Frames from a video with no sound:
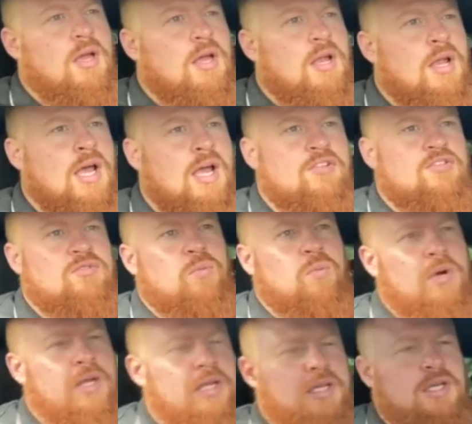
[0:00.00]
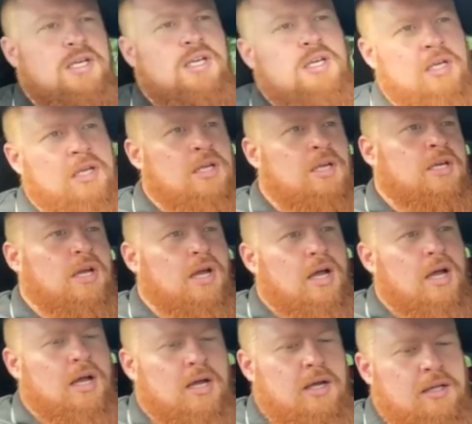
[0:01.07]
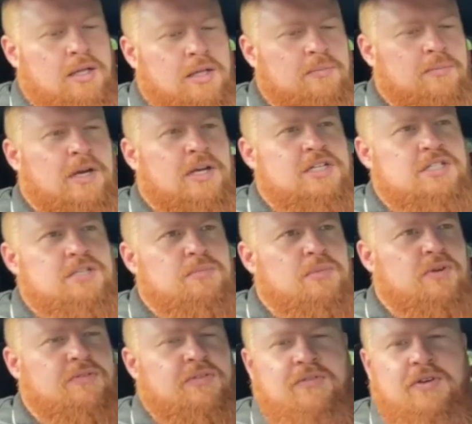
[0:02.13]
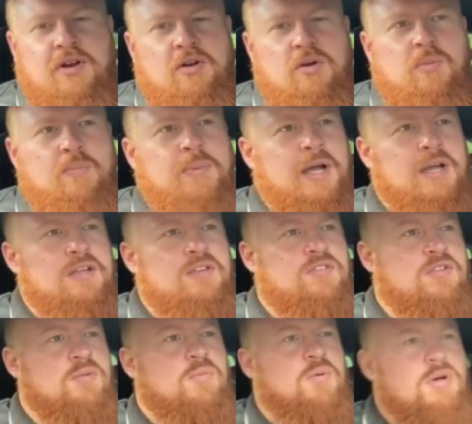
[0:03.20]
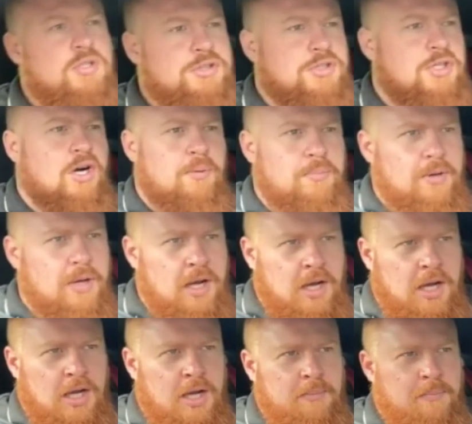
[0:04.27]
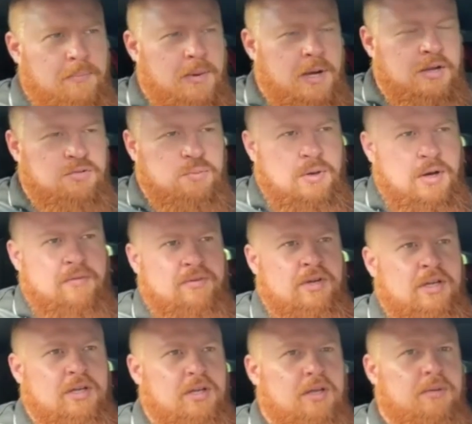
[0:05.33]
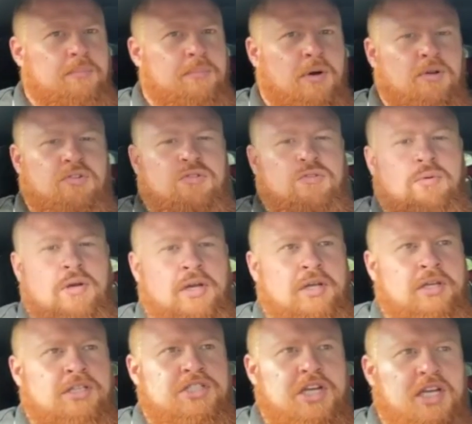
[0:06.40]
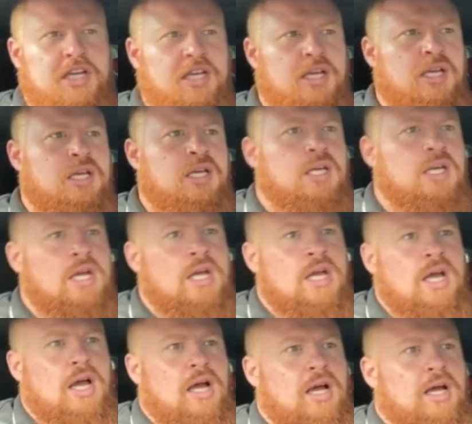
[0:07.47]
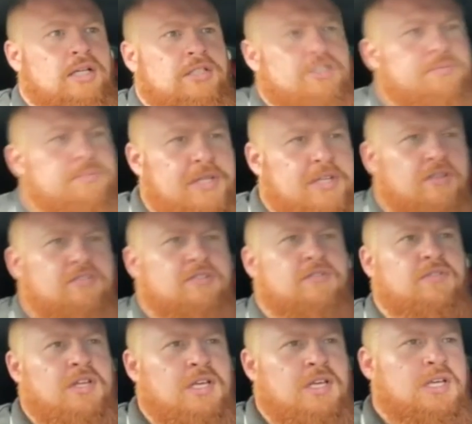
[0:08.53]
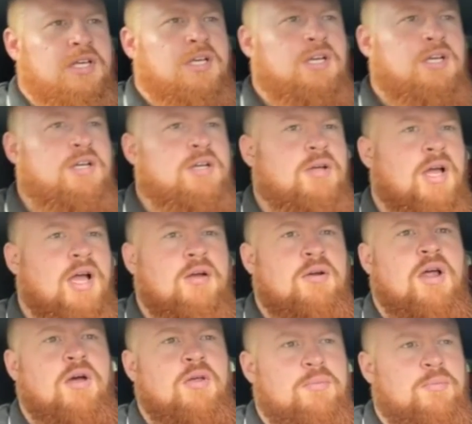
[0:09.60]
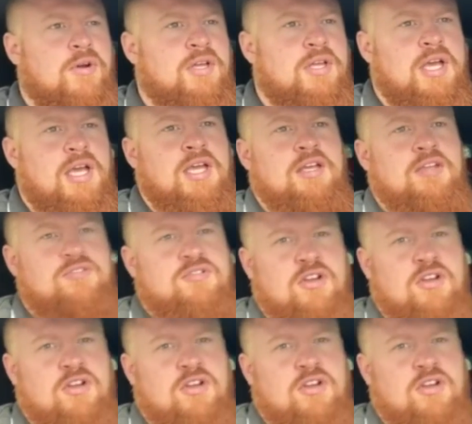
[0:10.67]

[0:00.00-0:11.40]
Last week they managed to move the vehicle back into the workshop as we're having it put onto a jig, just because of how low the body kit is.